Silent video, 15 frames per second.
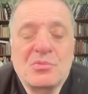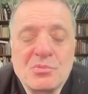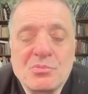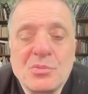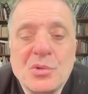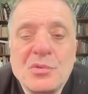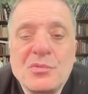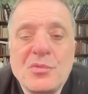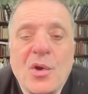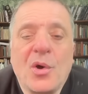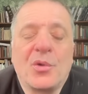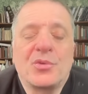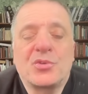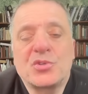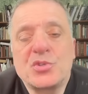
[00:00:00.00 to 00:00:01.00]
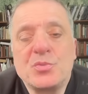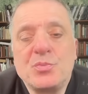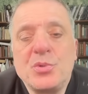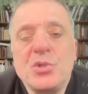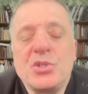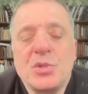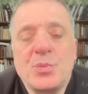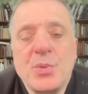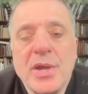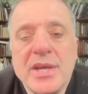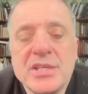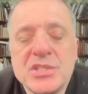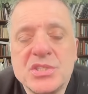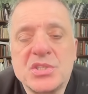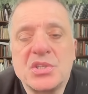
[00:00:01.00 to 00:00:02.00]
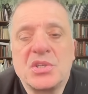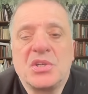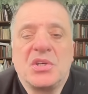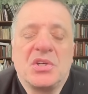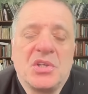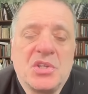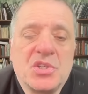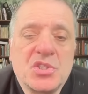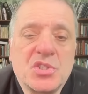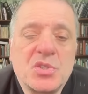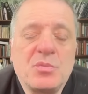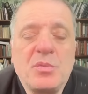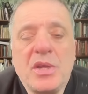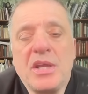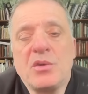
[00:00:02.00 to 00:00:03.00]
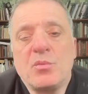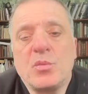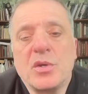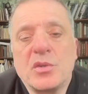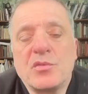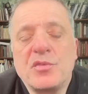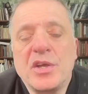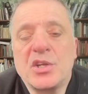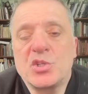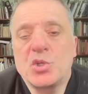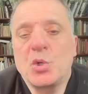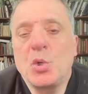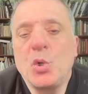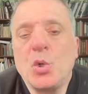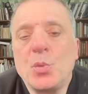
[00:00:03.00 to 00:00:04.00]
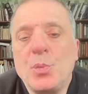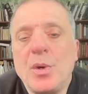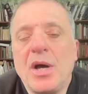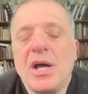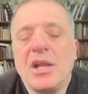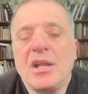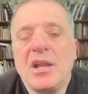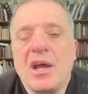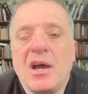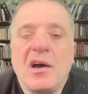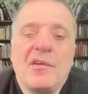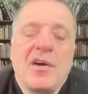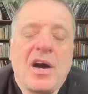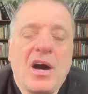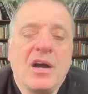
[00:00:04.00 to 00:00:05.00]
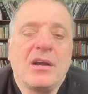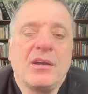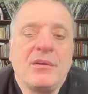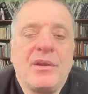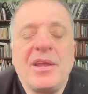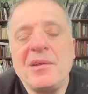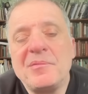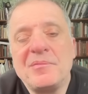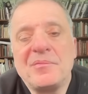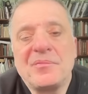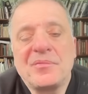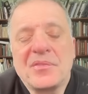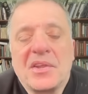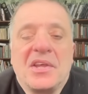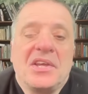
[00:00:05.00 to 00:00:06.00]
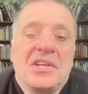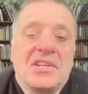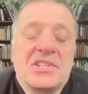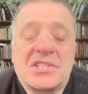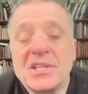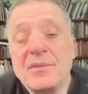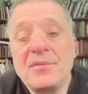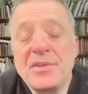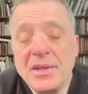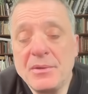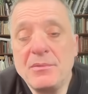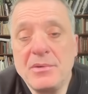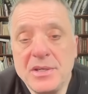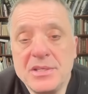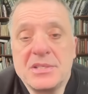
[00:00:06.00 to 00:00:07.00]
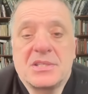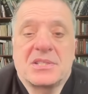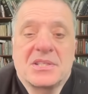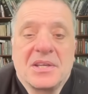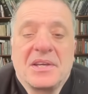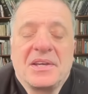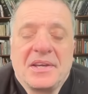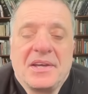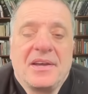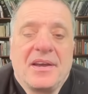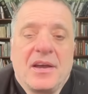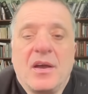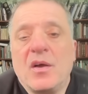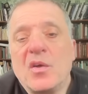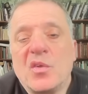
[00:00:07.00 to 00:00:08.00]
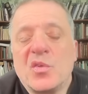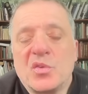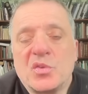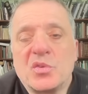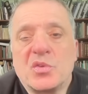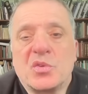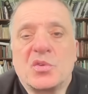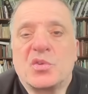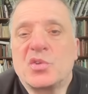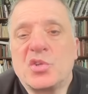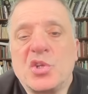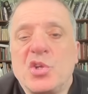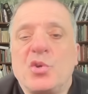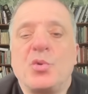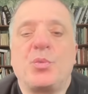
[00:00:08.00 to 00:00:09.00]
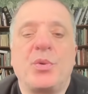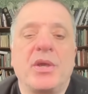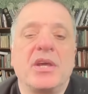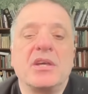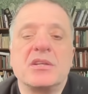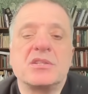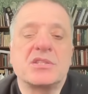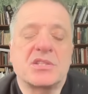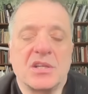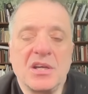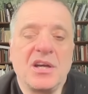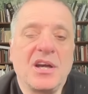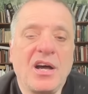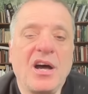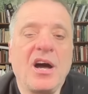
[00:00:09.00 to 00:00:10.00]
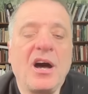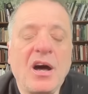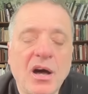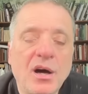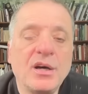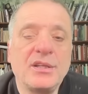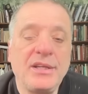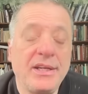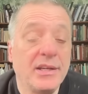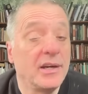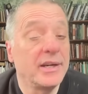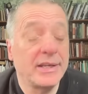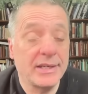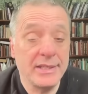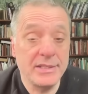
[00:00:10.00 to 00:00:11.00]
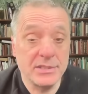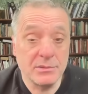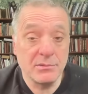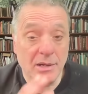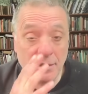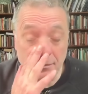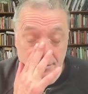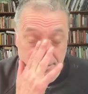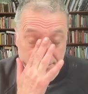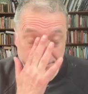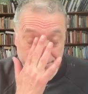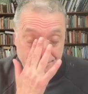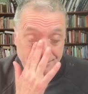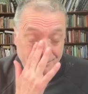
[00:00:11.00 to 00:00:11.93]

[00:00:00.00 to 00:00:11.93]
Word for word: move on to Budapest to meet with Viktor Orban of Hungary, something which the Europeans are hardly likely to welcome.